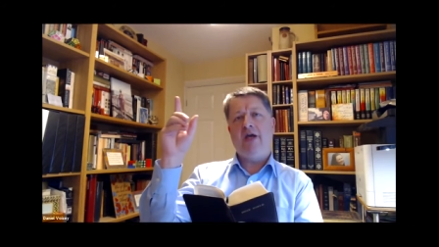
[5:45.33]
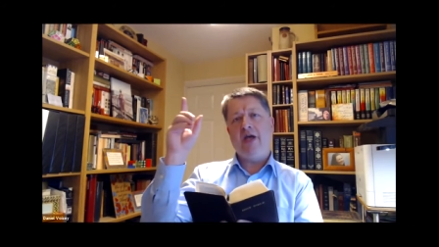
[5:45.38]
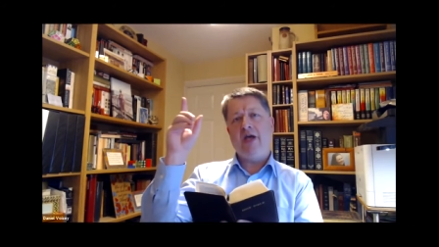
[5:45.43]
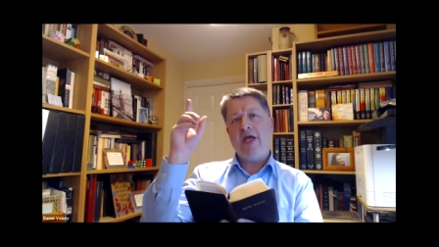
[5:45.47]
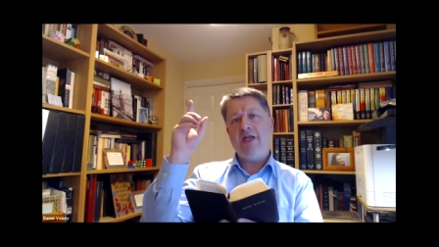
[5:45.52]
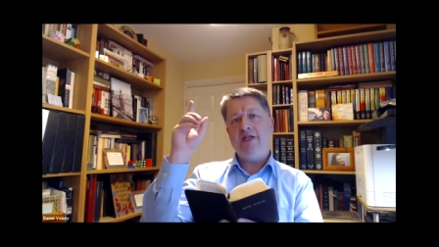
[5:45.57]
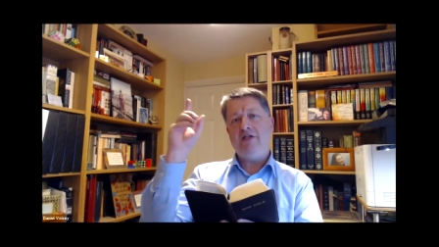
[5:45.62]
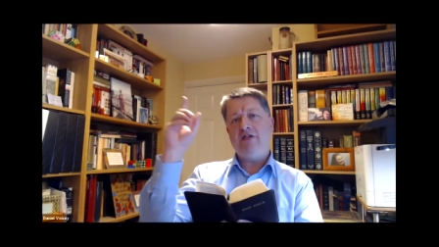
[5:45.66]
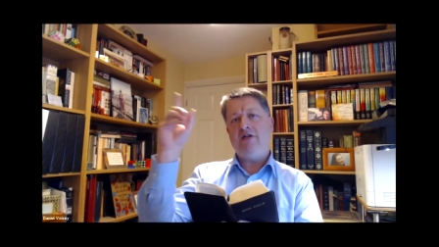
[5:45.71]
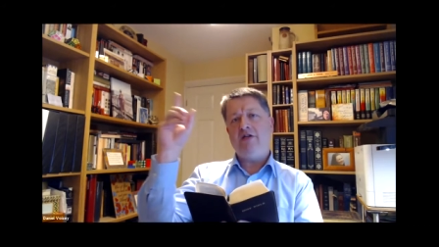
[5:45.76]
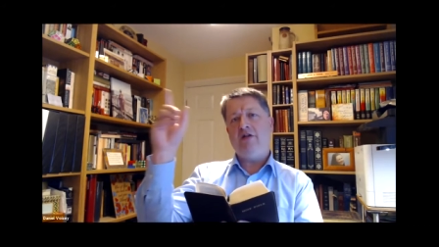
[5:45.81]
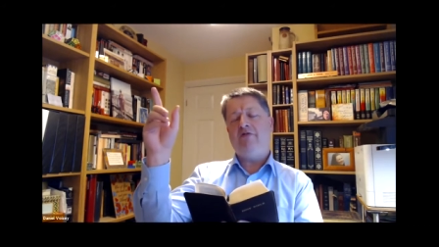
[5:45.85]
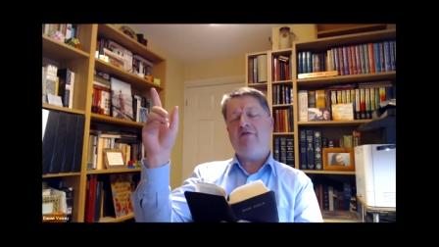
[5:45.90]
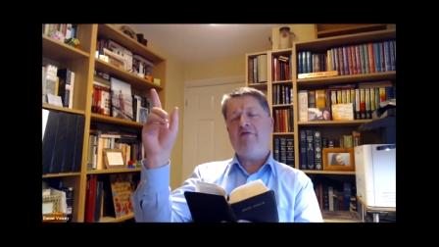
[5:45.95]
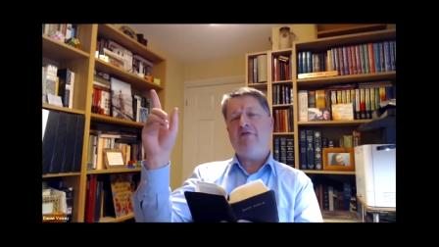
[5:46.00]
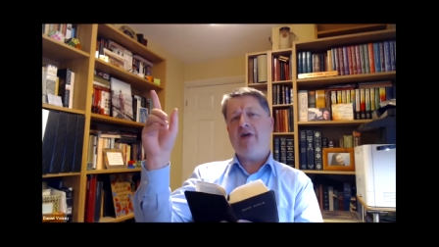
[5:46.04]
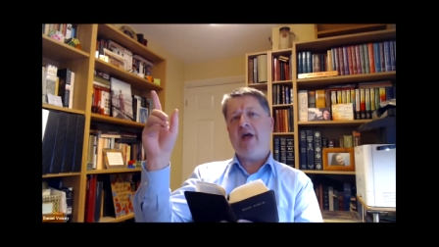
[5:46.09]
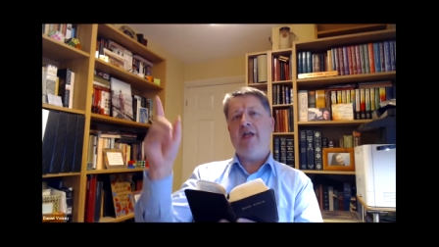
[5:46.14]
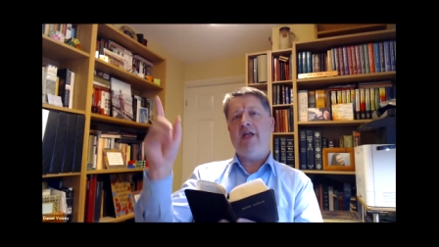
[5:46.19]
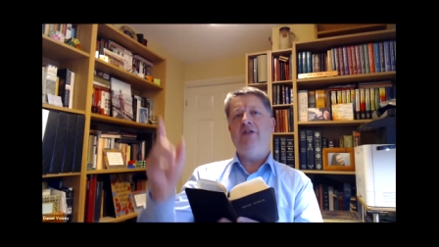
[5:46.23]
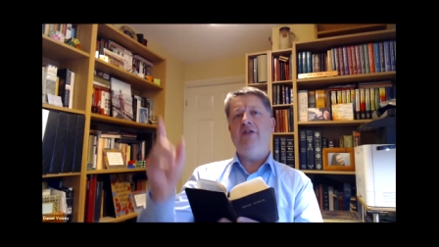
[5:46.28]
It is an
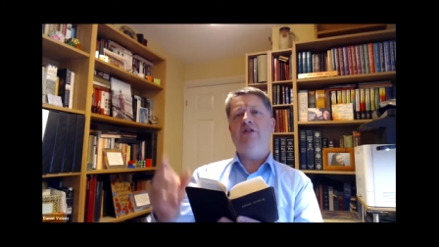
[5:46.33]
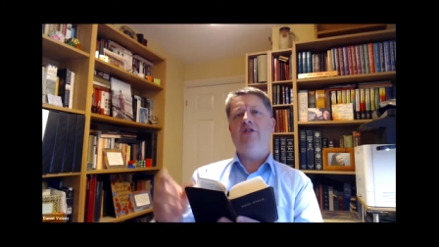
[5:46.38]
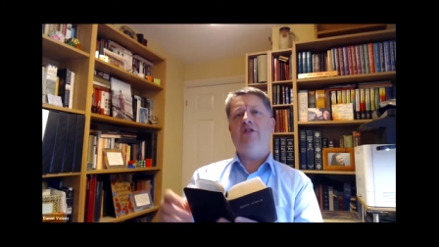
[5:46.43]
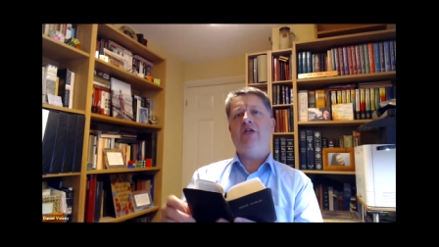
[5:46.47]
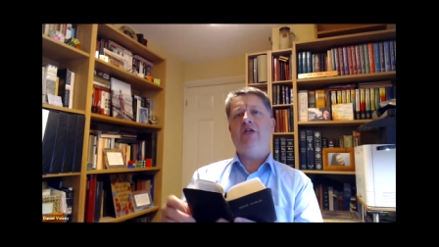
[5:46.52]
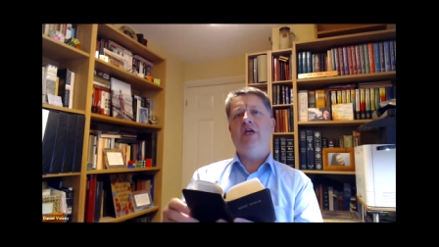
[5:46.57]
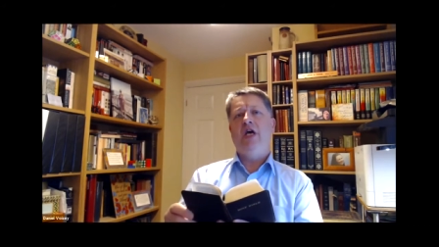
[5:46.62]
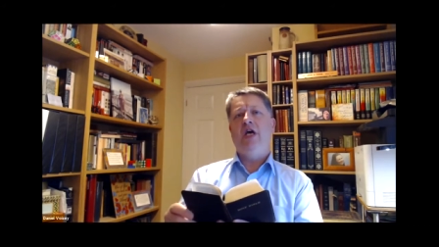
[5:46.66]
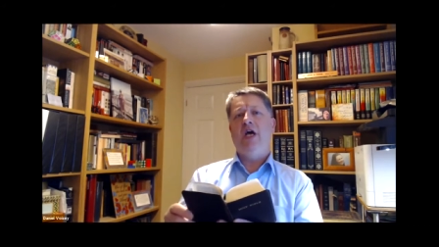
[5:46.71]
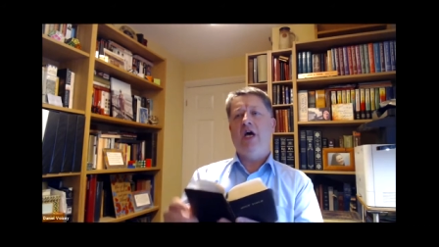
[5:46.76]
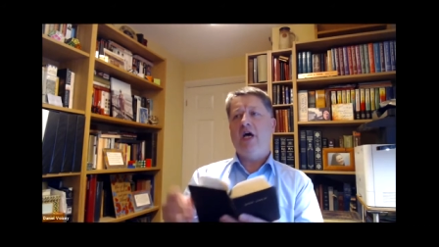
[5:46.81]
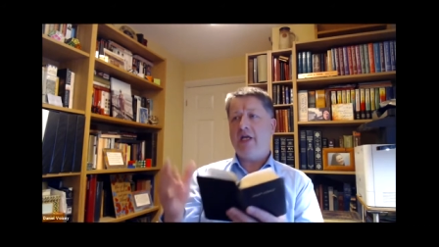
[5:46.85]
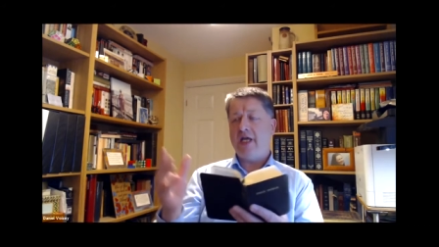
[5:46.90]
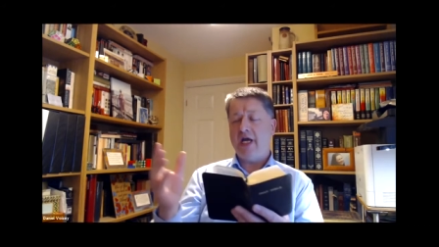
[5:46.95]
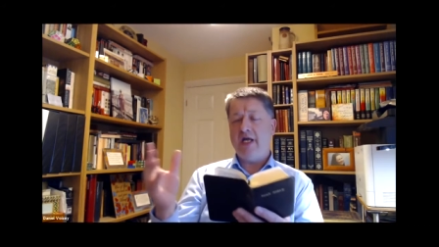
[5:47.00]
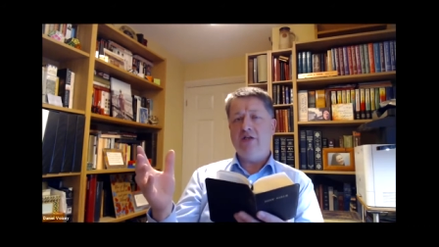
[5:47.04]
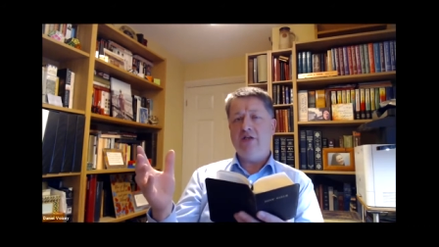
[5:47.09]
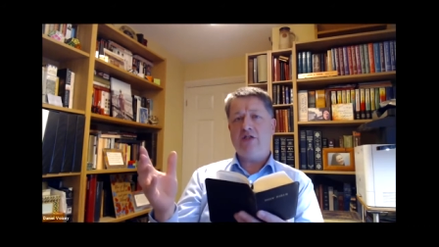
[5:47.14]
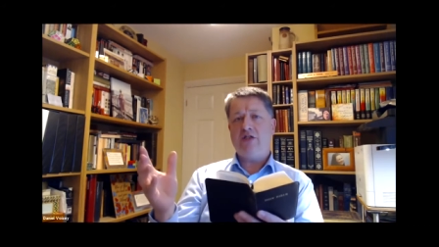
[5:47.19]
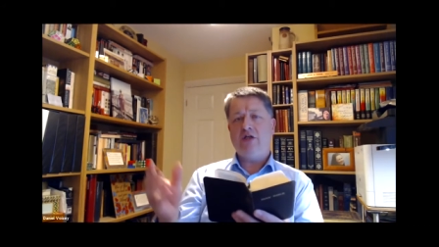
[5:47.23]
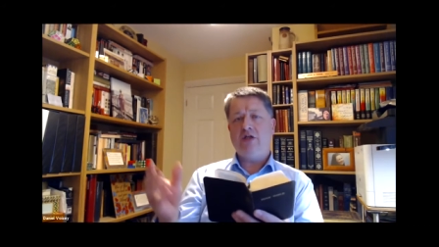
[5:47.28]
offense
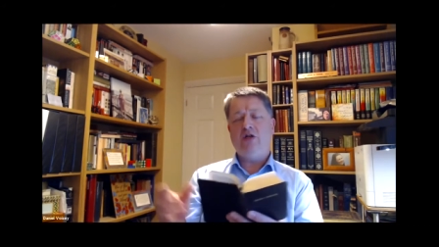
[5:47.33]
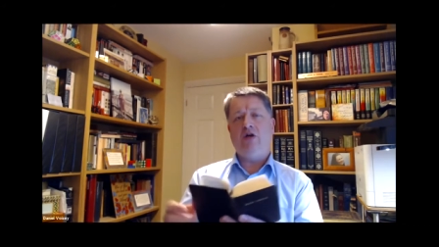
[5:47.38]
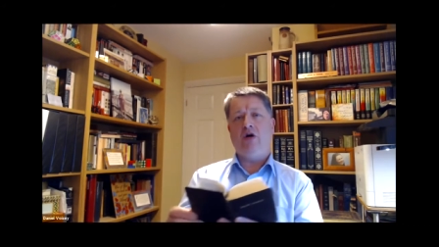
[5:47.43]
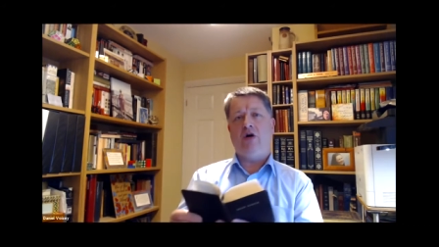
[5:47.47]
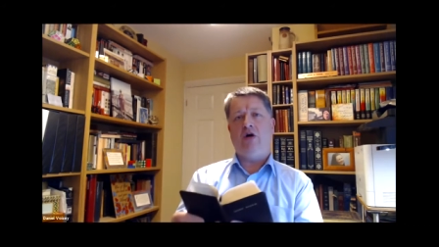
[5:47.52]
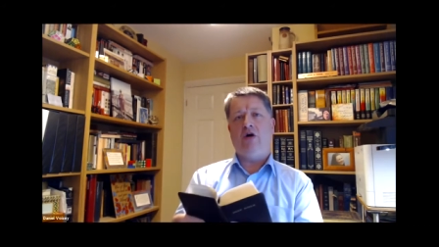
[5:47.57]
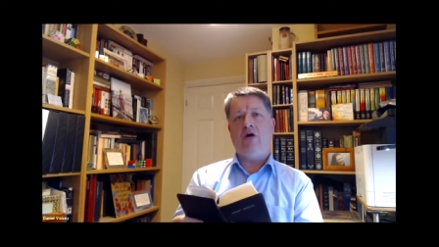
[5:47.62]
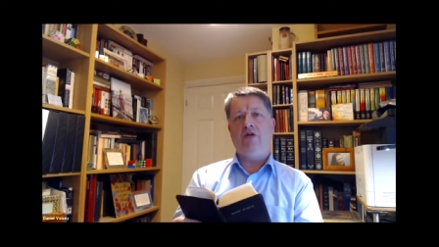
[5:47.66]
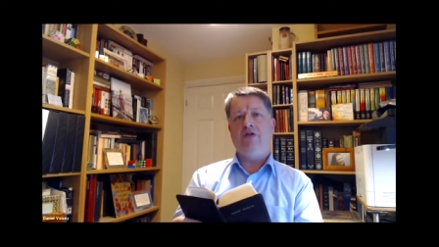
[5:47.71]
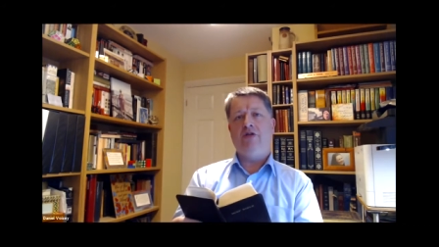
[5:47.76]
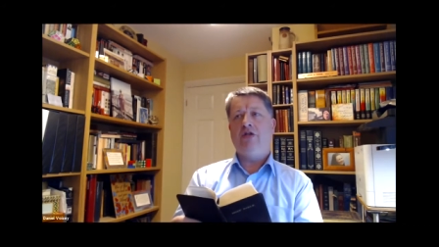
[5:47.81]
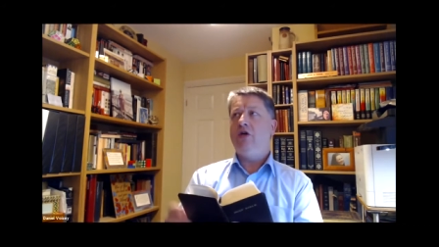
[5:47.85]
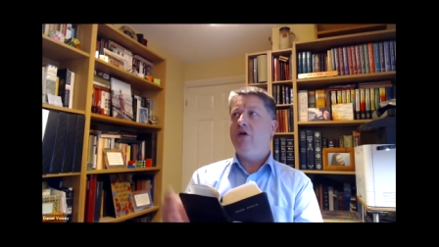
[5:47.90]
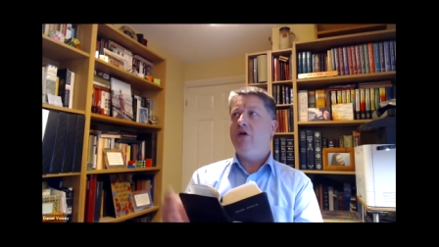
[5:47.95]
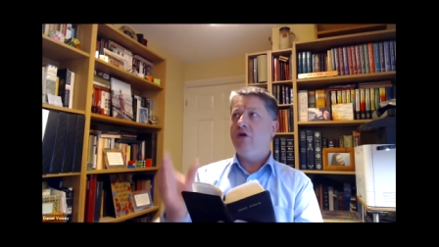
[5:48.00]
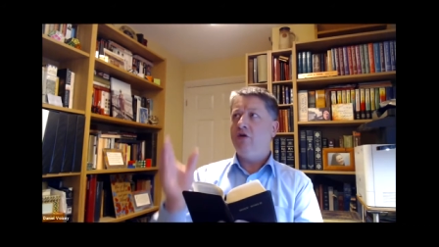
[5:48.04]
against the God